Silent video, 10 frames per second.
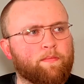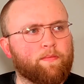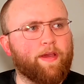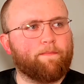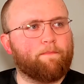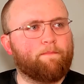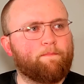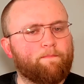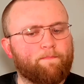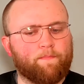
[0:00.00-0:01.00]
Yep.
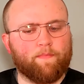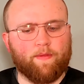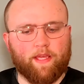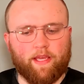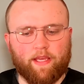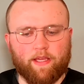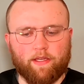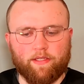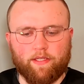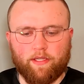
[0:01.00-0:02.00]

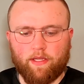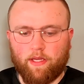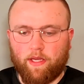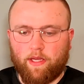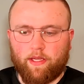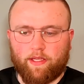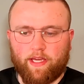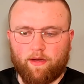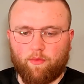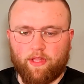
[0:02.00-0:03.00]
And
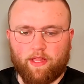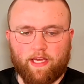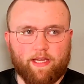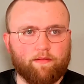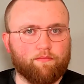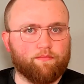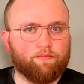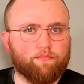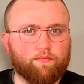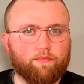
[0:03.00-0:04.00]
with that,
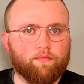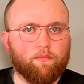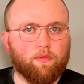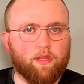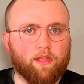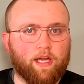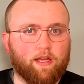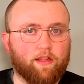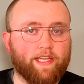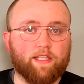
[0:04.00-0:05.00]

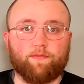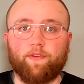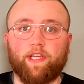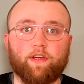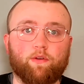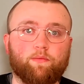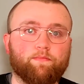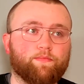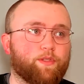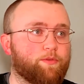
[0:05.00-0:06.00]
like this video,
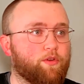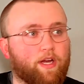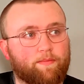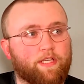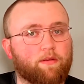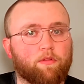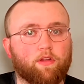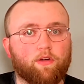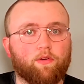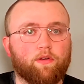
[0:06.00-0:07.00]
subscribe down
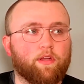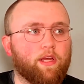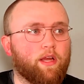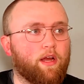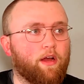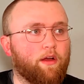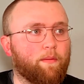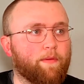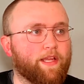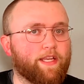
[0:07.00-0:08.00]
below.
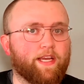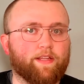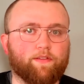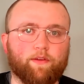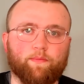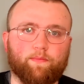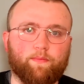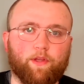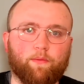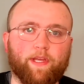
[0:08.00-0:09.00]

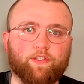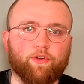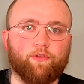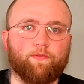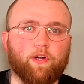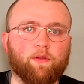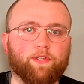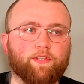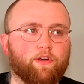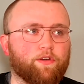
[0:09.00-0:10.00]
Make sure you follow
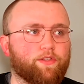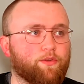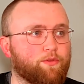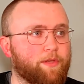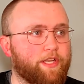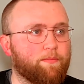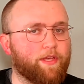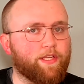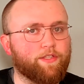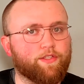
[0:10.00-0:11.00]
us on our social media
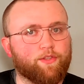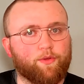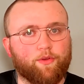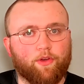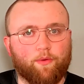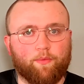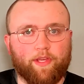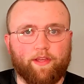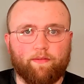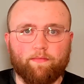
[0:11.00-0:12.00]
pages so you know when
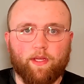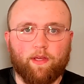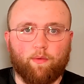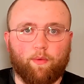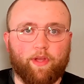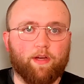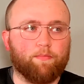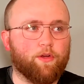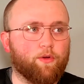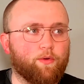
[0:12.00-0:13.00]
we
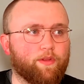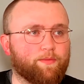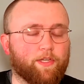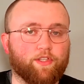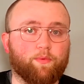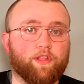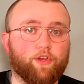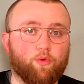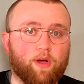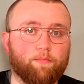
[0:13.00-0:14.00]
upload, especially with the
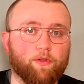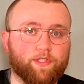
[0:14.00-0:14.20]
new upload